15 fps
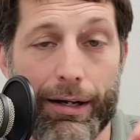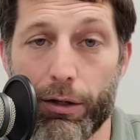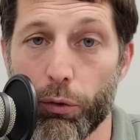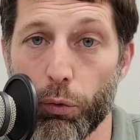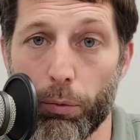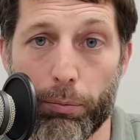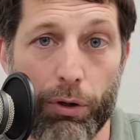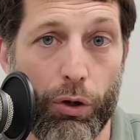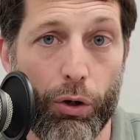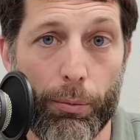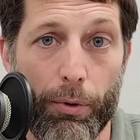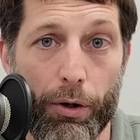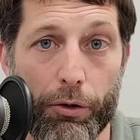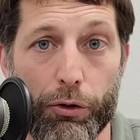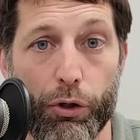indoor blower
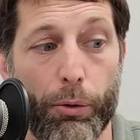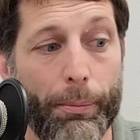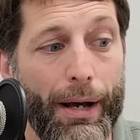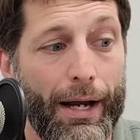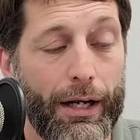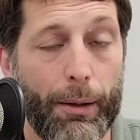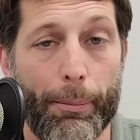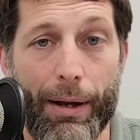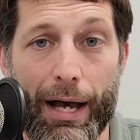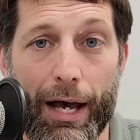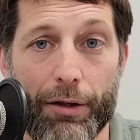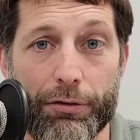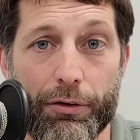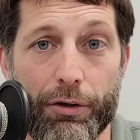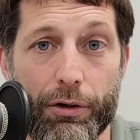motor or bad
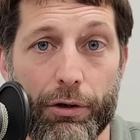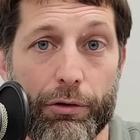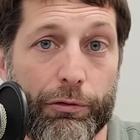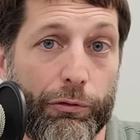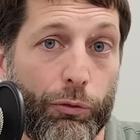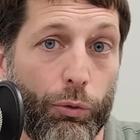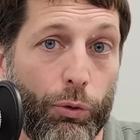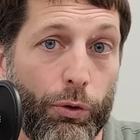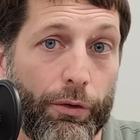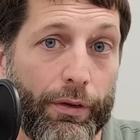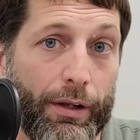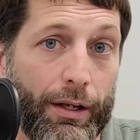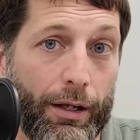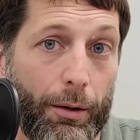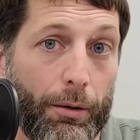capacitor for
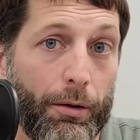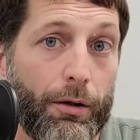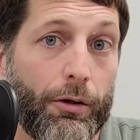the